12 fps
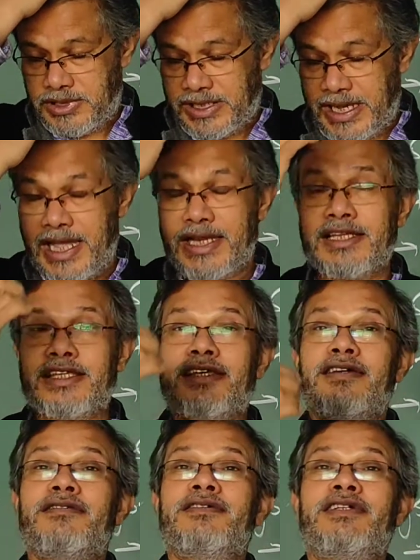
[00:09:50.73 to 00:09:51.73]
can
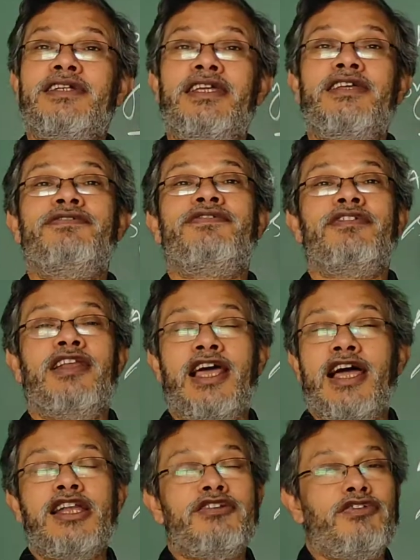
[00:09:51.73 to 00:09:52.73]
give
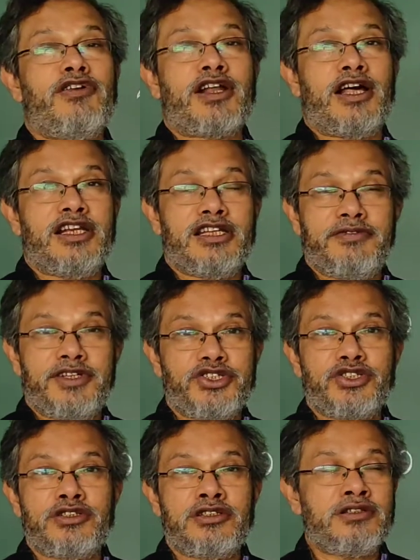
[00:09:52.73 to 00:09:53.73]
land for cultivation